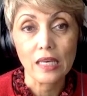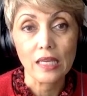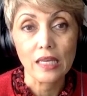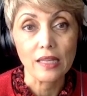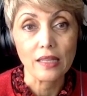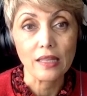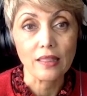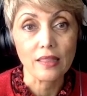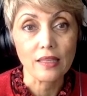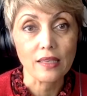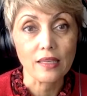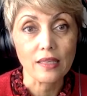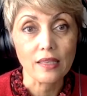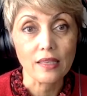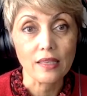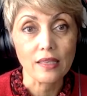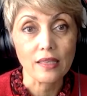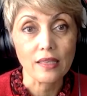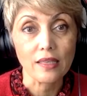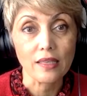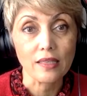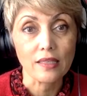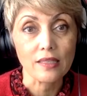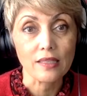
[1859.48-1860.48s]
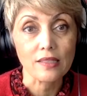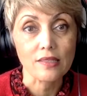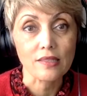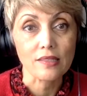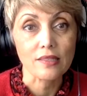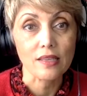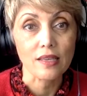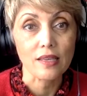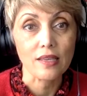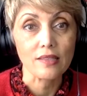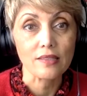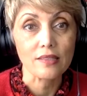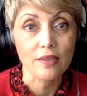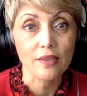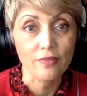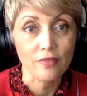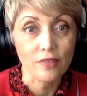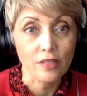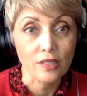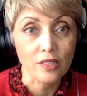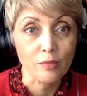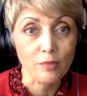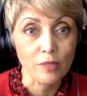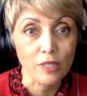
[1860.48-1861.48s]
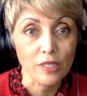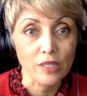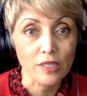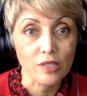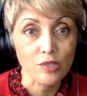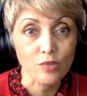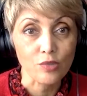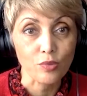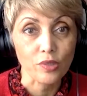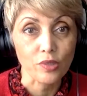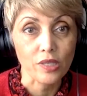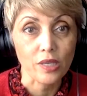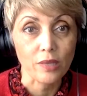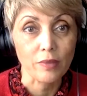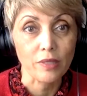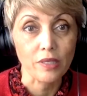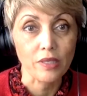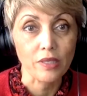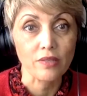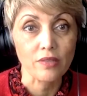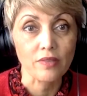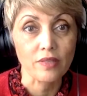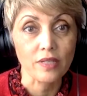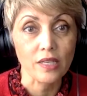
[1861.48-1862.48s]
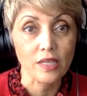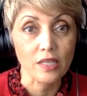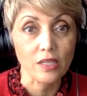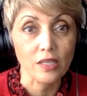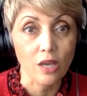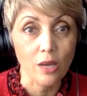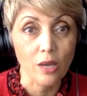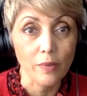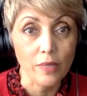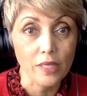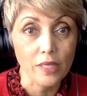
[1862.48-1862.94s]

I think it's definitely because we're coming out of an economic